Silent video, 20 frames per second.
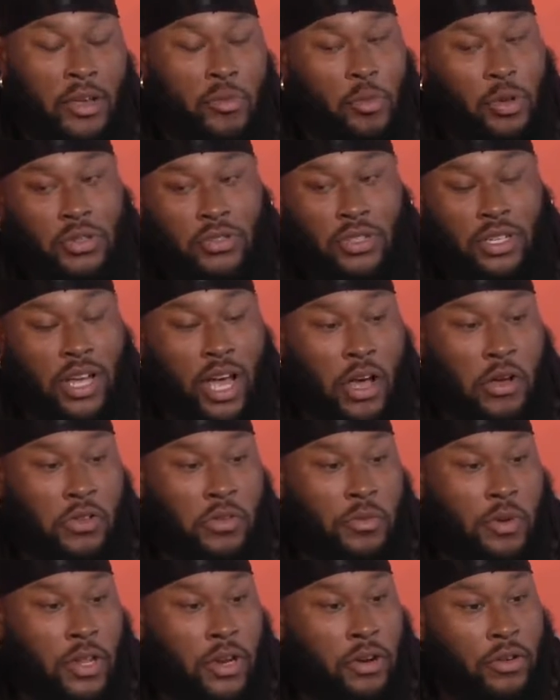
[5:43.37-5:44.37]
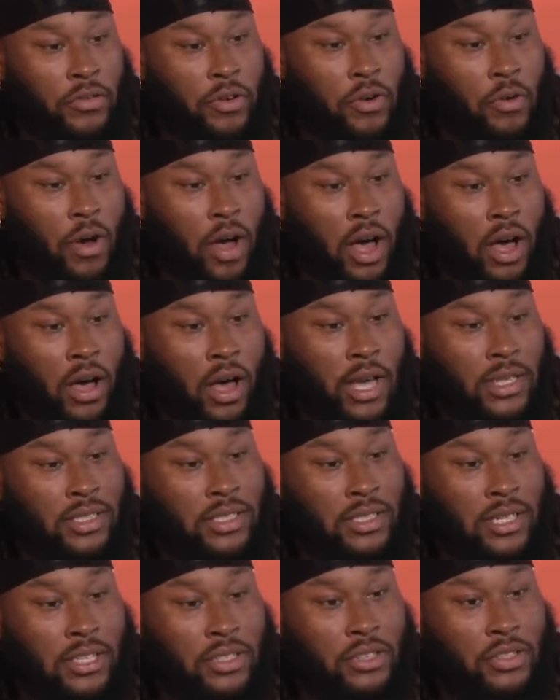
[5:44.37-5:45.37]
Mitchell's a guy who's been here for a while,
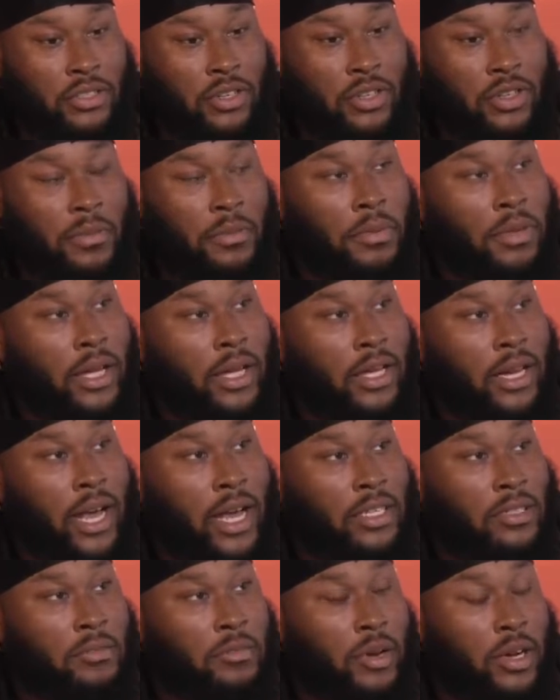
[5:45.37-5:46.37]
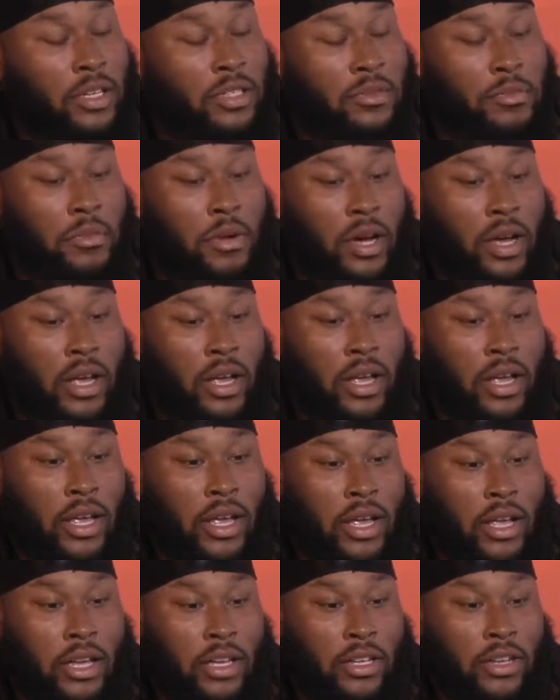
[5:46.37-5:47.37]
hasn't necessarily played as much, but
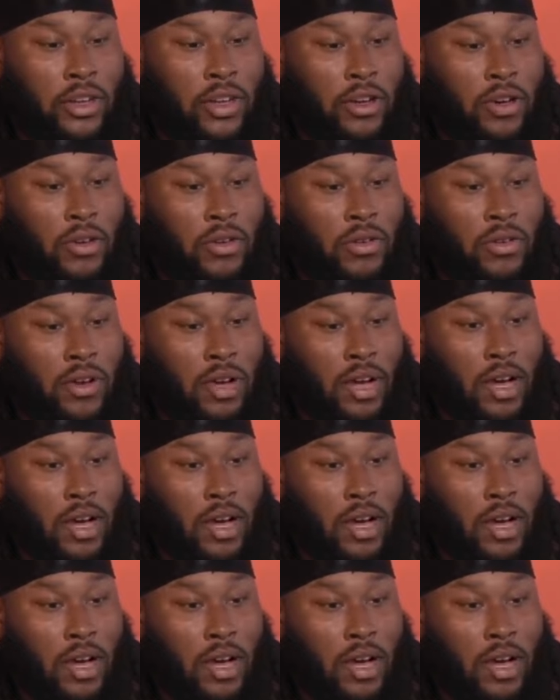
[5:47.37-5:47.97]
you know,